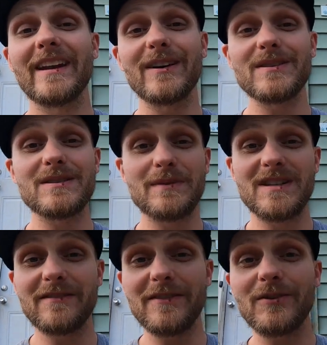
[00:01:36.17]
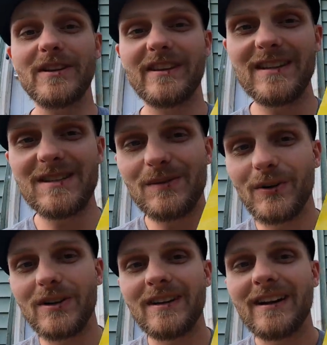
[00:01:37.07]
Now, specifically this
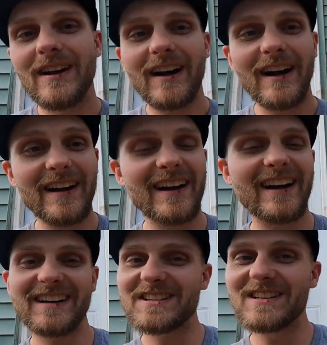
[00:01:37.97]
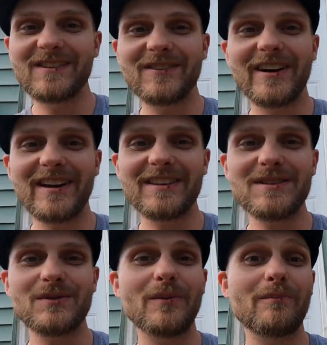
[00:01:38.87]
one, I accidentally got
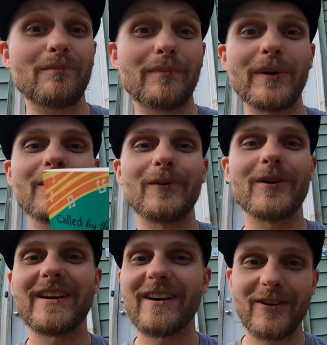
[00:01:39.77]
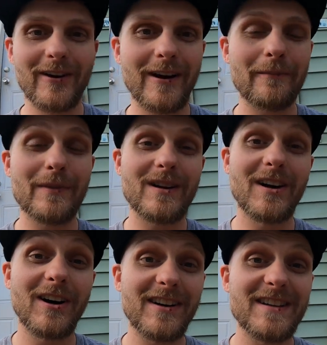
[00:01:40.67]
this one, but it worked out great
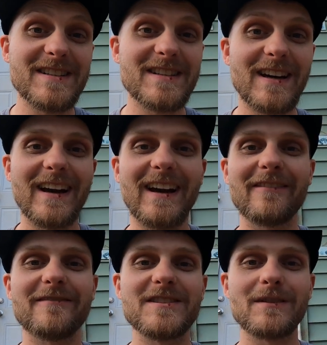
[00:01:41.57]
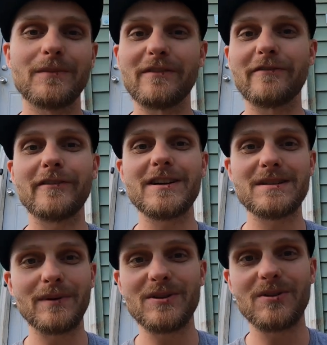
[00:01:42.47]
because I have somebody very
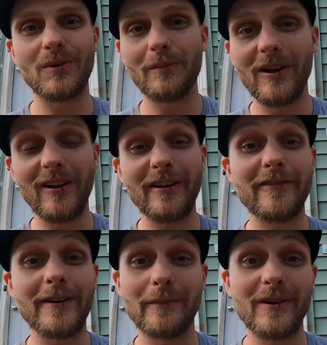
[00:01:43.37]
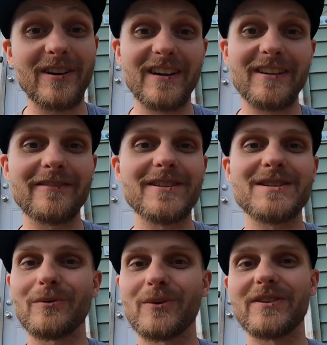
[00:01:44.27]
special in my life that I'm gonna give
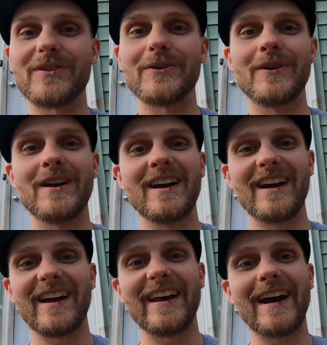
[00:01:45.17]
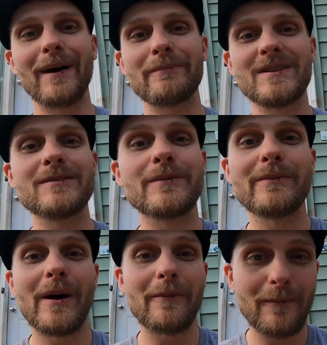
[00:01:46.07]
this one to. And that happens to be
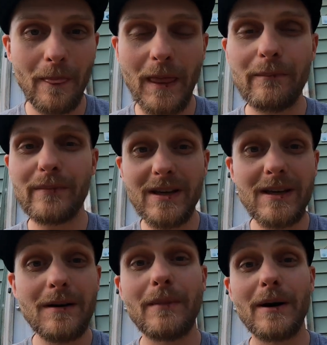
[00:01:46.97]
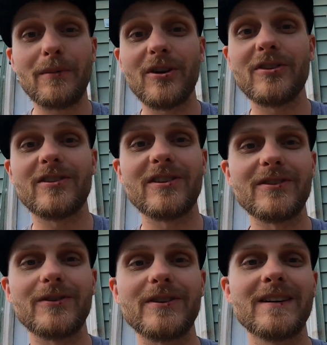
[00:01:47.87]
my, be my brother
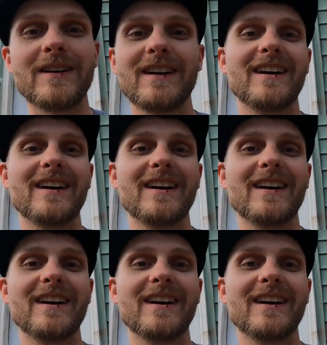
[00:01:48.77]
Dylan.